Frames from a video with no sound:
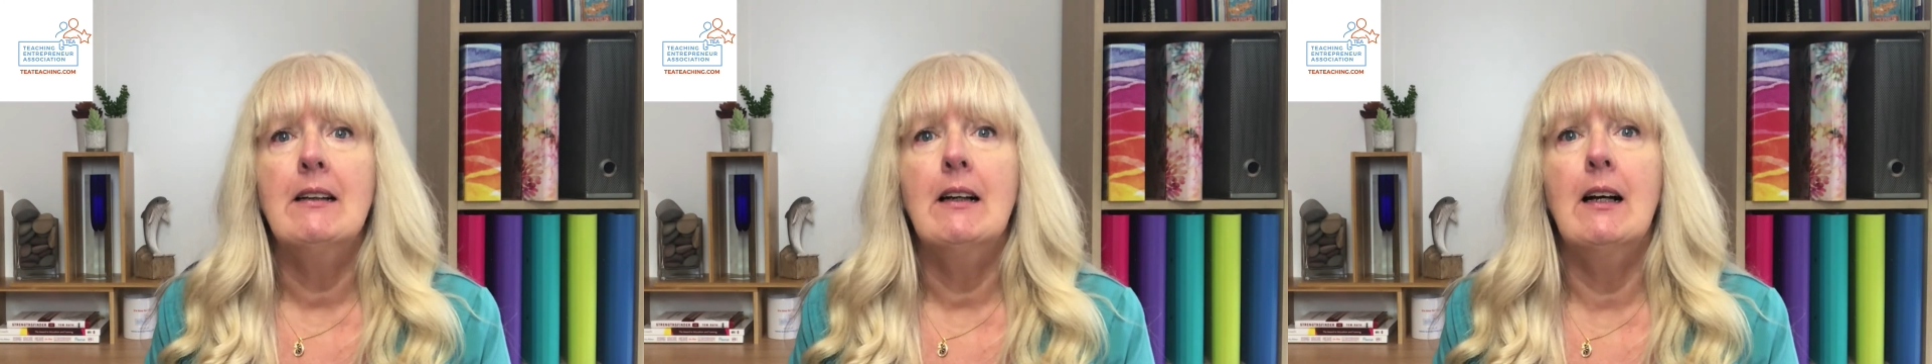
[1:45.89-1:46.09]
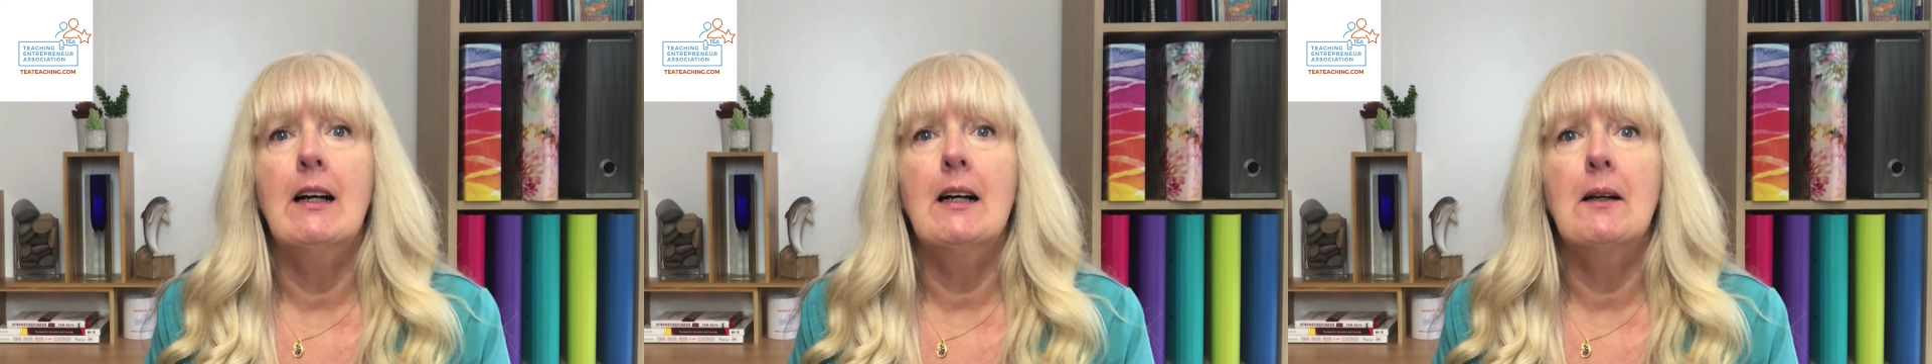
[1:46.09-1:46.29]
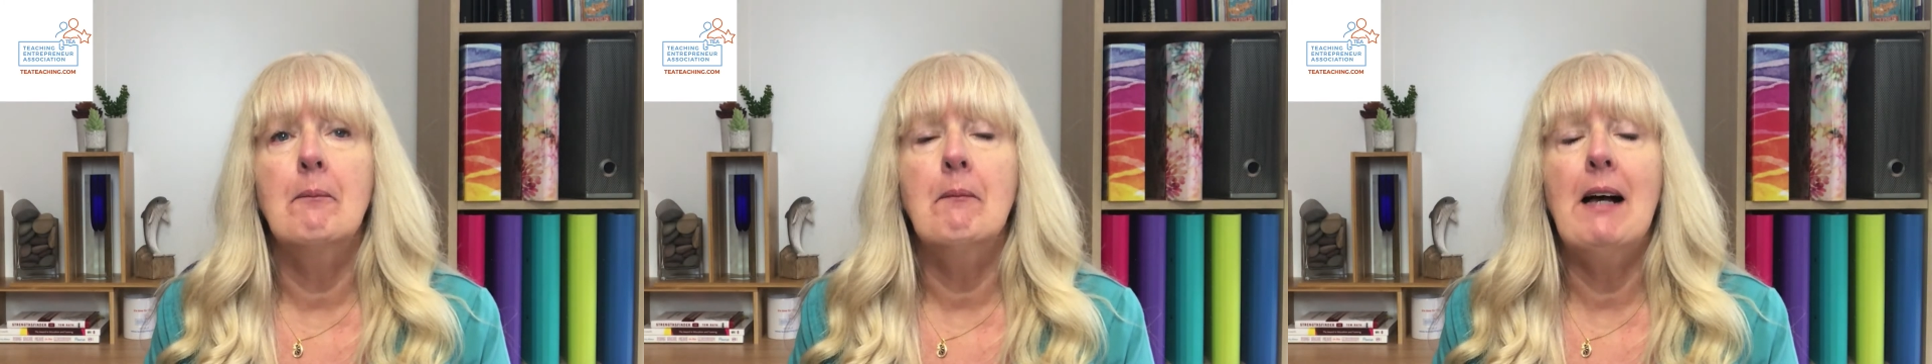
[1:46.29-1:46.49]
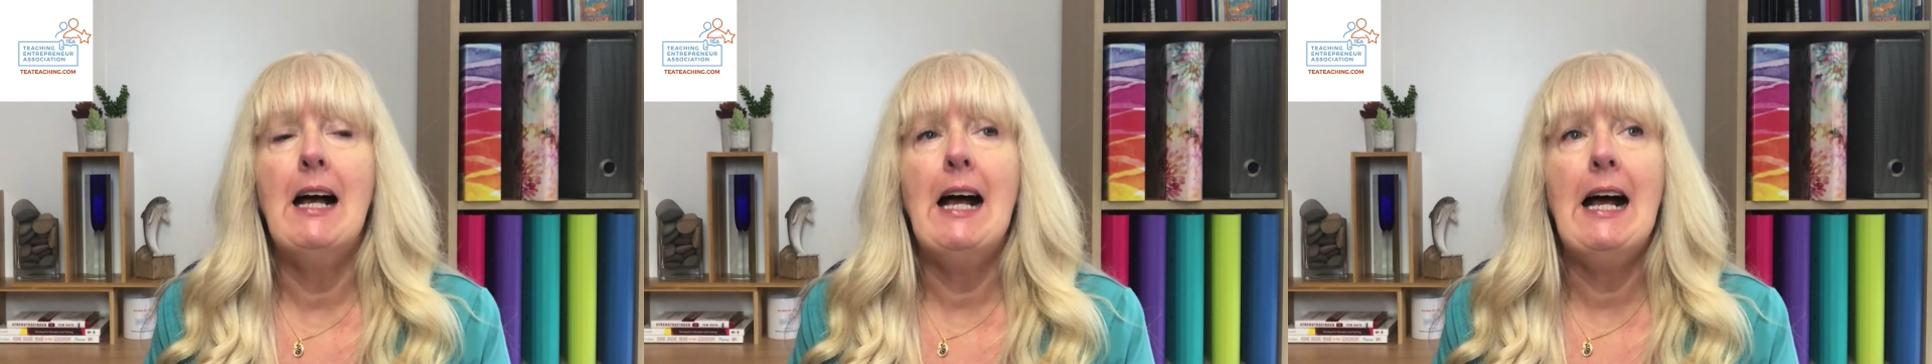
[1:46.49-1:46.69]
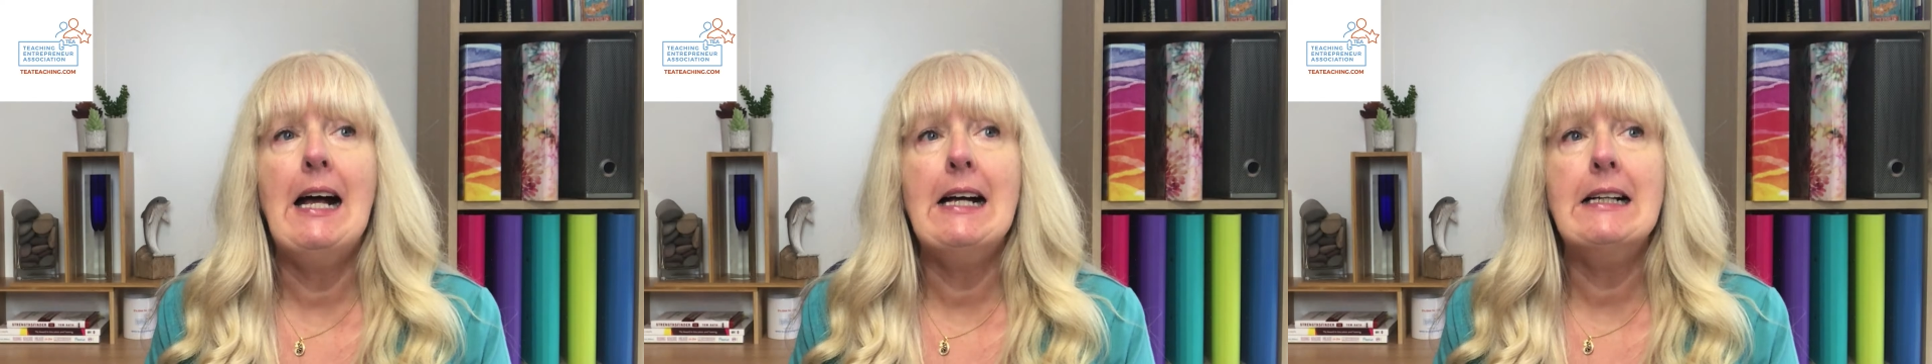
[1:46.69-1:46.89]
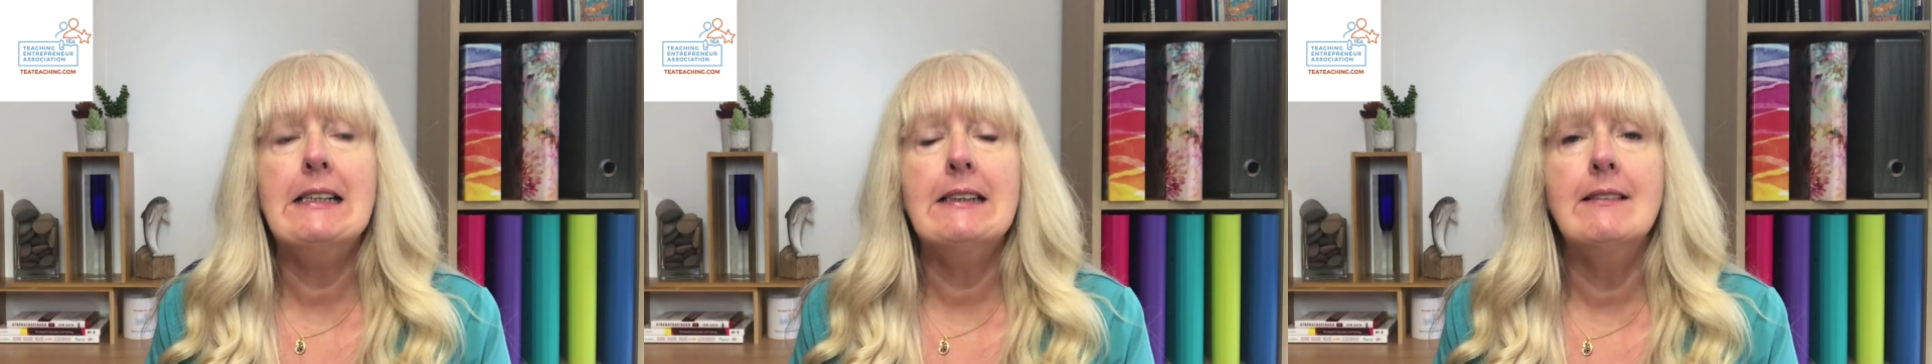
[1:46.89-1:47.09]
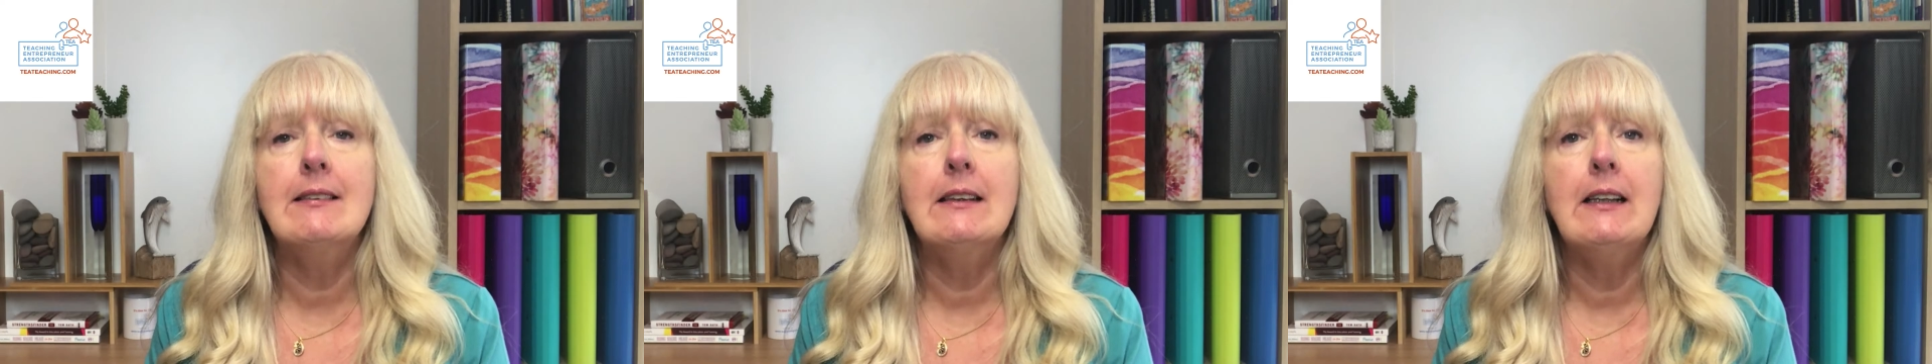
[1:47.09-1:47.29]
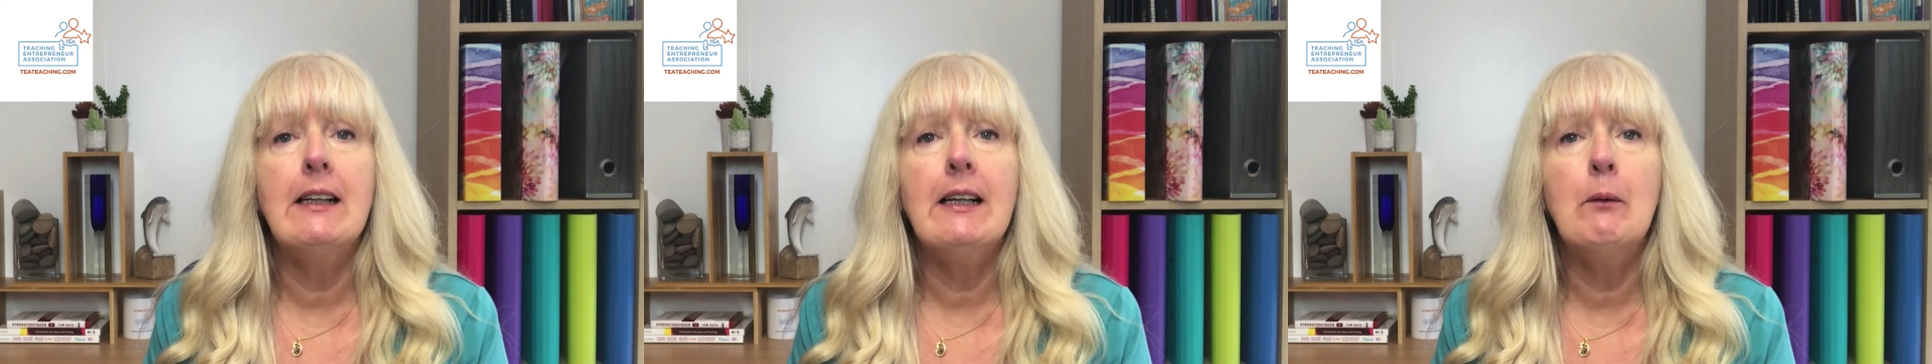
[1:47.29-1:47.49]
um, and
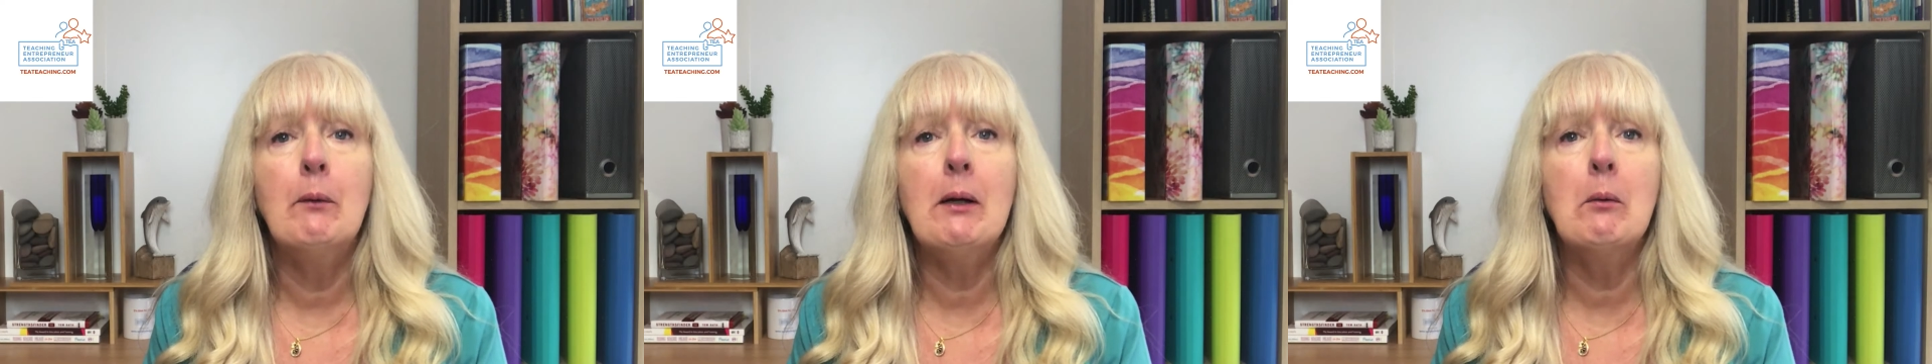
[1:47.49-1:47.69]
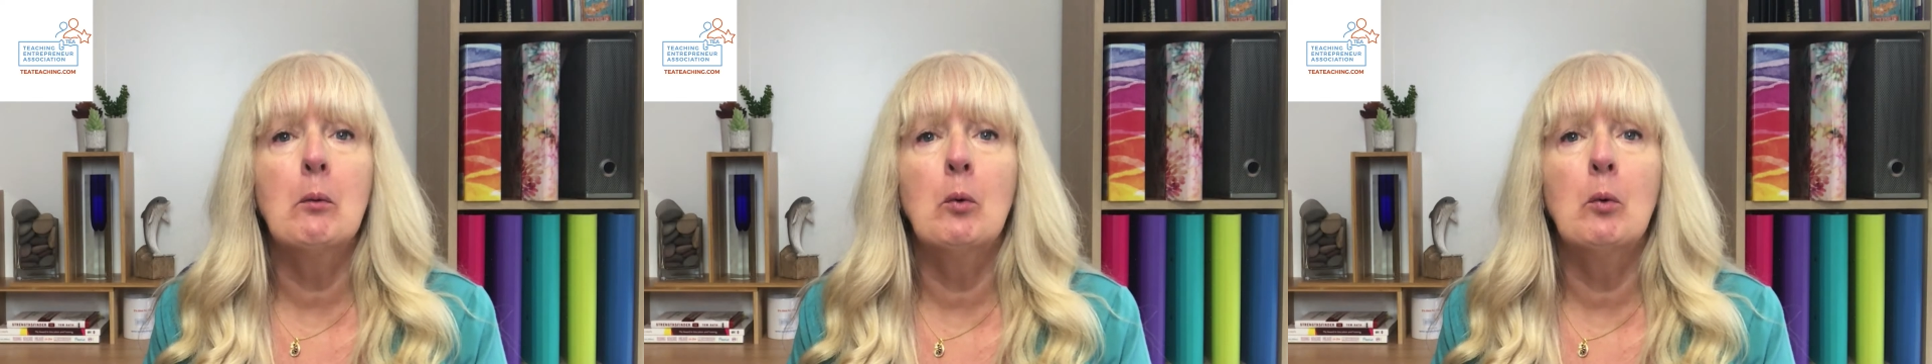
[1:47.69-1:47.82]
we